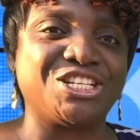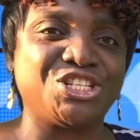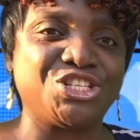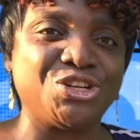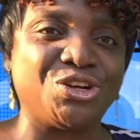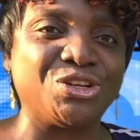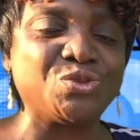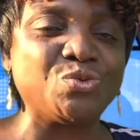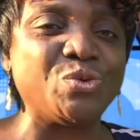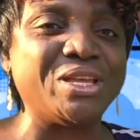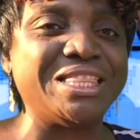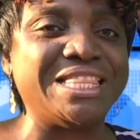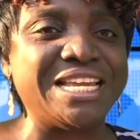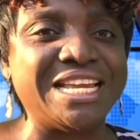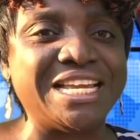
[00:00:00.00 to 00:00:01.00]
shot
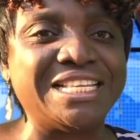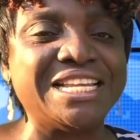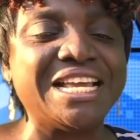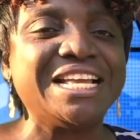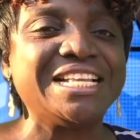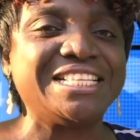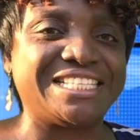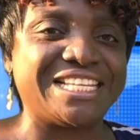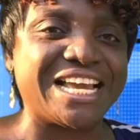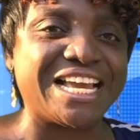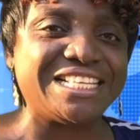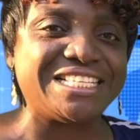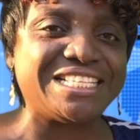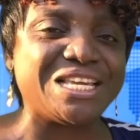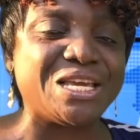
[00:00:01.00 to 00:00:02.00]
within
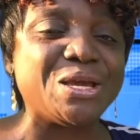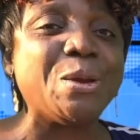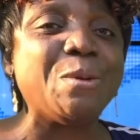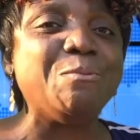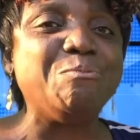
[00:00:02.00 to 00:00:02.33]
30